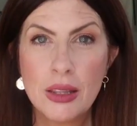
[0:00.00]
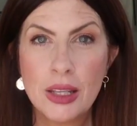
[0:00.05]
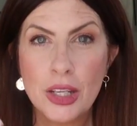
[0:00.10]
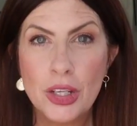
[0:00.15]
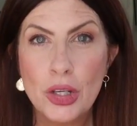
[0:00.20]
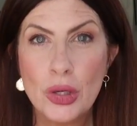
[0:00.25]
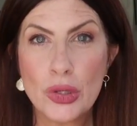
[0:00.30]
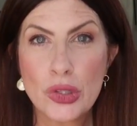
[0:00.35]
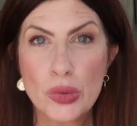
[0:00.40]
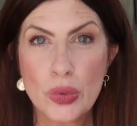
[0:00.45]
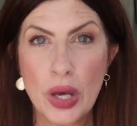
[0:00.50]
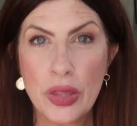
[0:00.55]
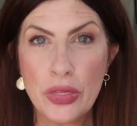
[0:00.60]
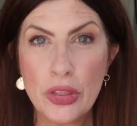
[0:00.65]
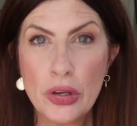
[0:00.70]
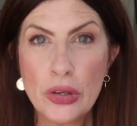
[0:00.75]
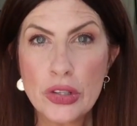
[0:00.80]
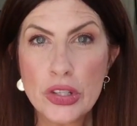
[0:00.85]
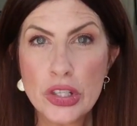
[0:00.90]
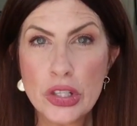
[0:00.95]
that knows
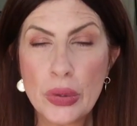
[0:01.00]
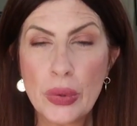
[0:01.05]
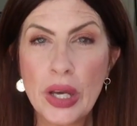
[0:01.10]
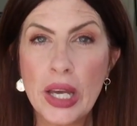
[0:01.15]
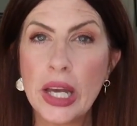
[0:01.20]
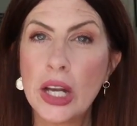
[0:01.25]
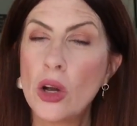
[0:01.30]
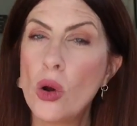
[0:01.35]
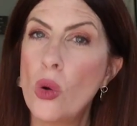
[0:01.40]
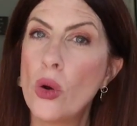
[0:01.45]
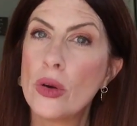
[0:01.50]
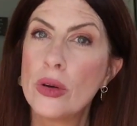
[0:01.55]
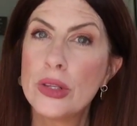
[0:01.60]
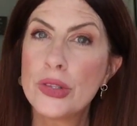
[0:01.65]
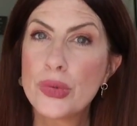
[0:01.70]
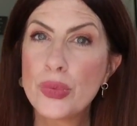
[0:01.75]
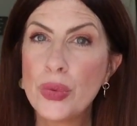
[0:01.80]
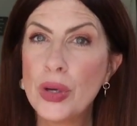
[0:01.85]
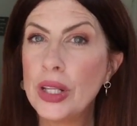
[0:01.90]
what they're doing or is